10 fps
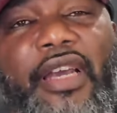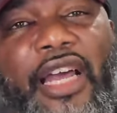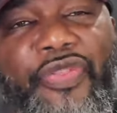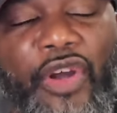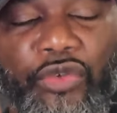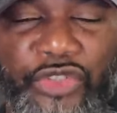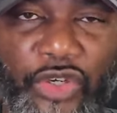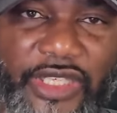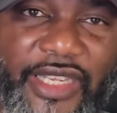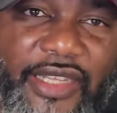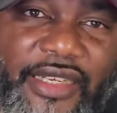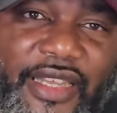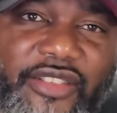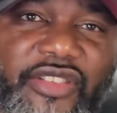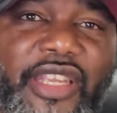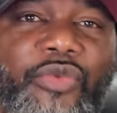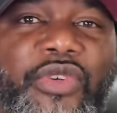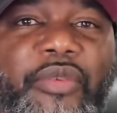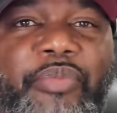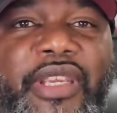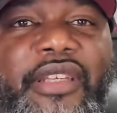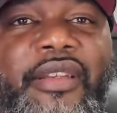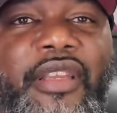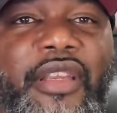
I thought North Carolina State would have beat